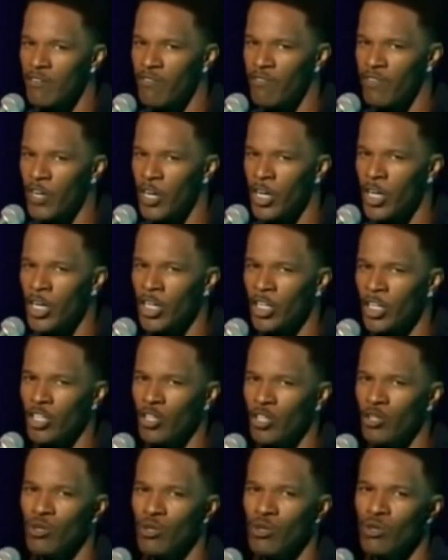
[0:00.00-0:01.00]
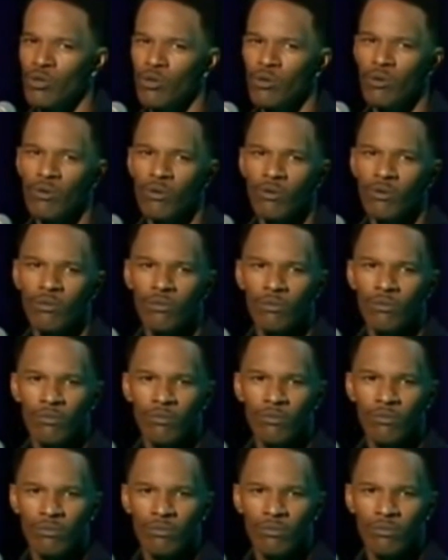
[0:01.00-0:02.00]
Fuck you.
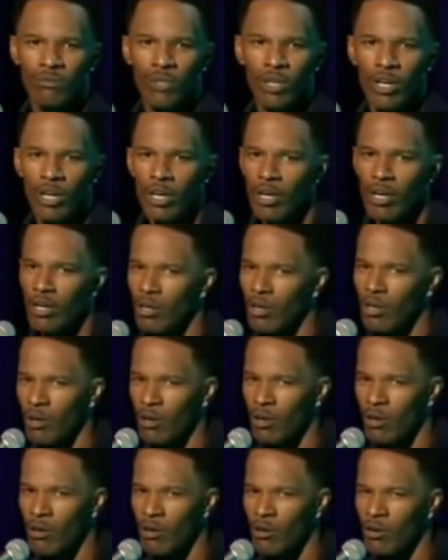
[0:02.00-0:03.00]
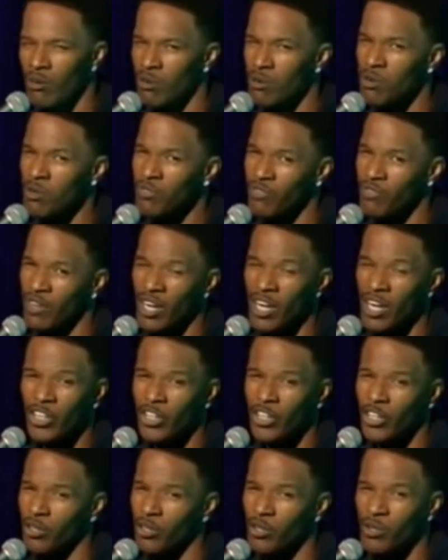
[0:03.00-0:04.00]
Oh, fuck
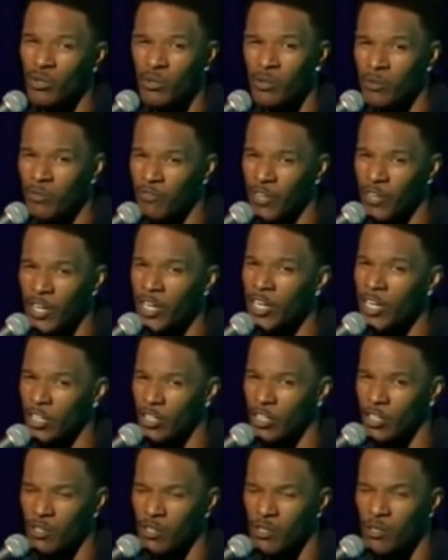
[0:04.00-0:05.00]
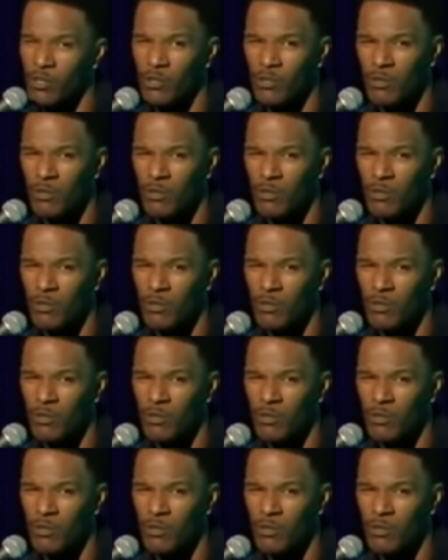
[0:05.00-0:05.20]
you, fuck you.